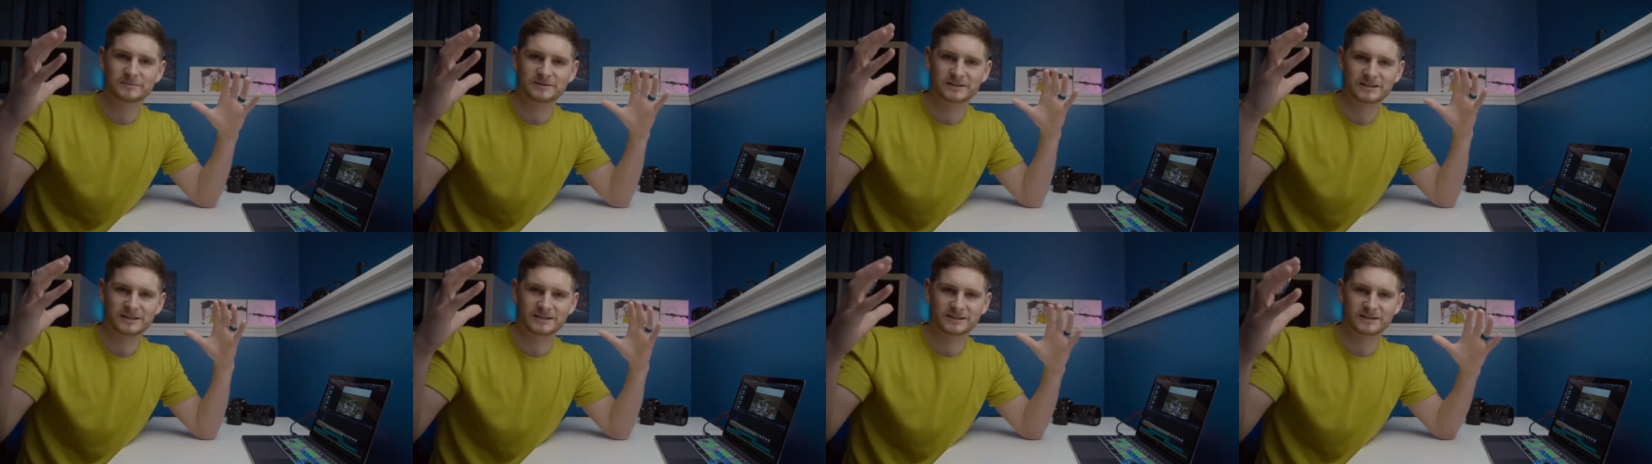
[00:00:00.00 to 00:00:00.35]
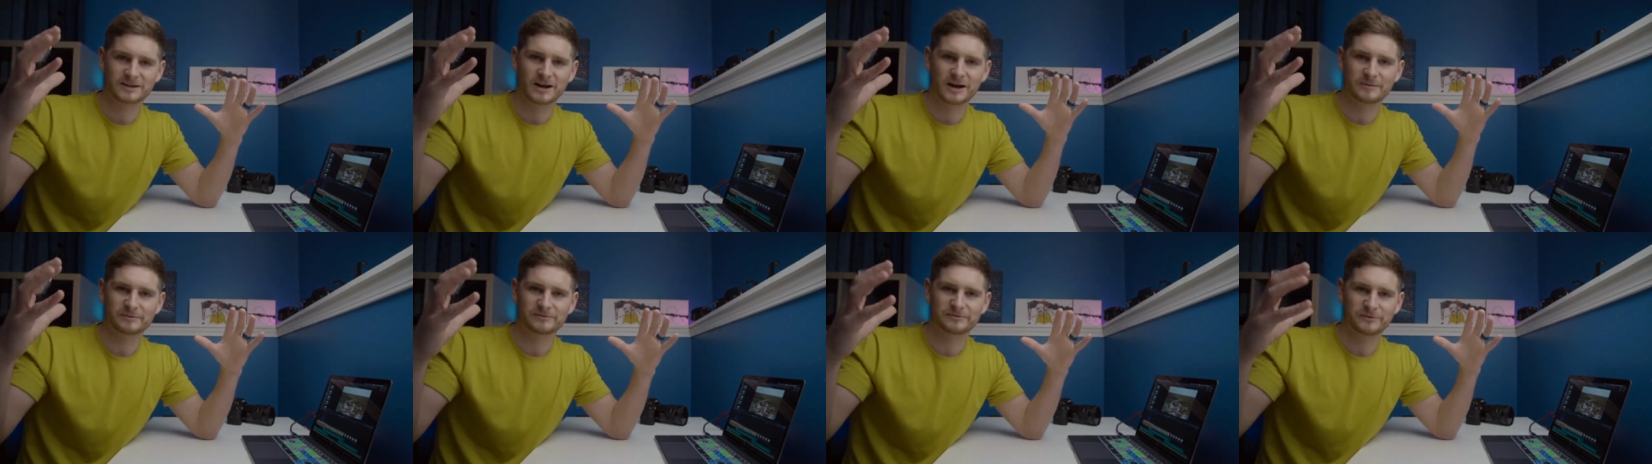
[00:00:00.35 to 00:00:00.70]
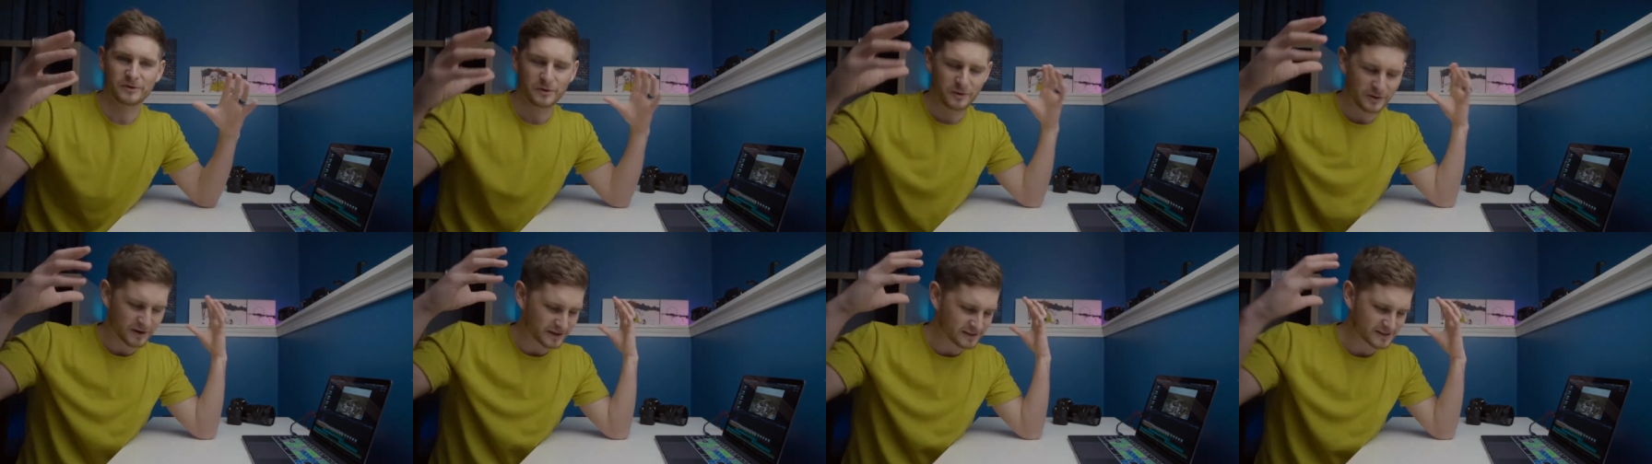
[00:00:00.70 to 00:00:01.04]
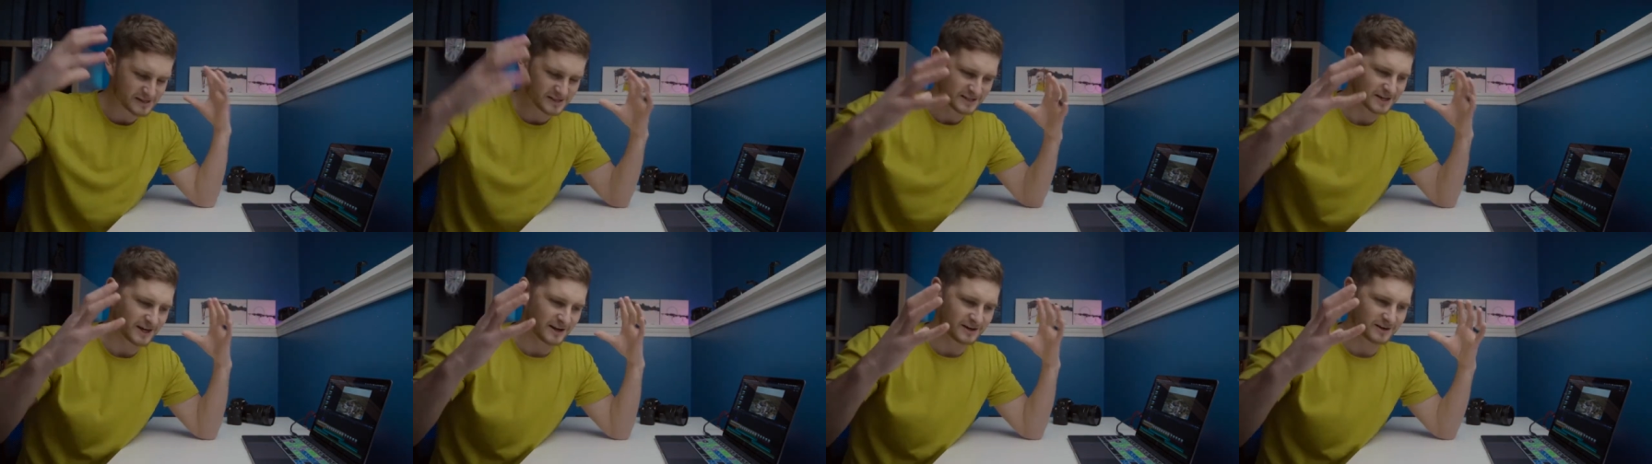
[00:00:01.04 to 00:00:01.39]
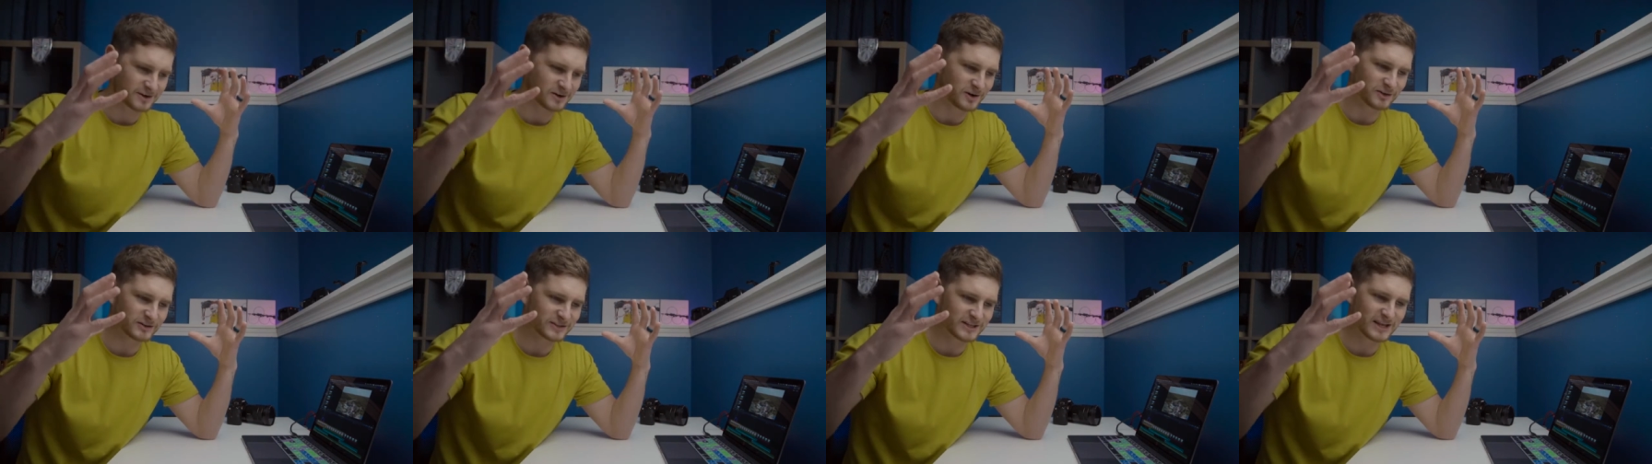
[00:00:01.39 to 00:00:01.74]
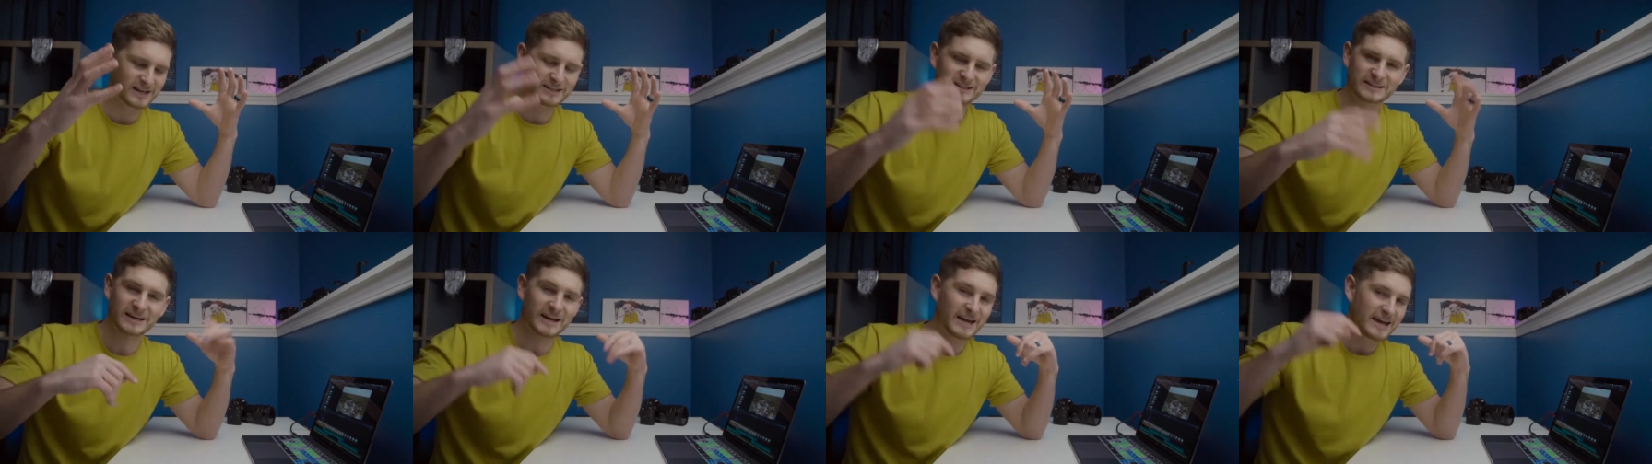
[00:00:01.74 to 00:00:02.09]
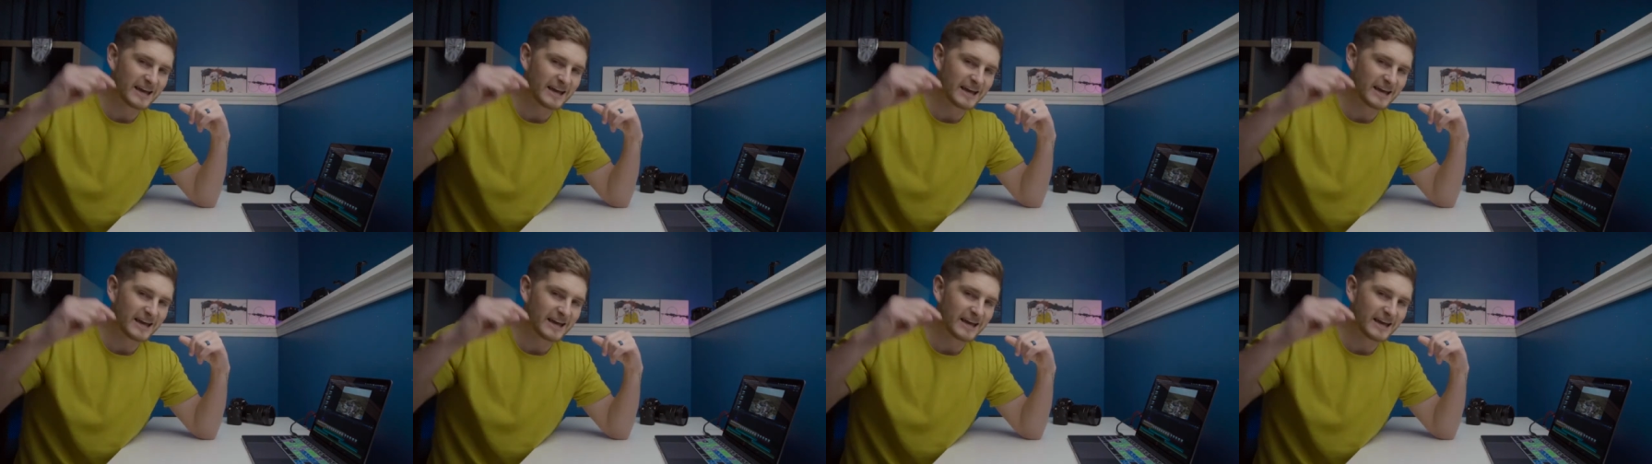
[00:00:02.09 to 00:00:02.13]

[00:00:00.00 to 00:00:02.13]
to this guy before and this kind of content,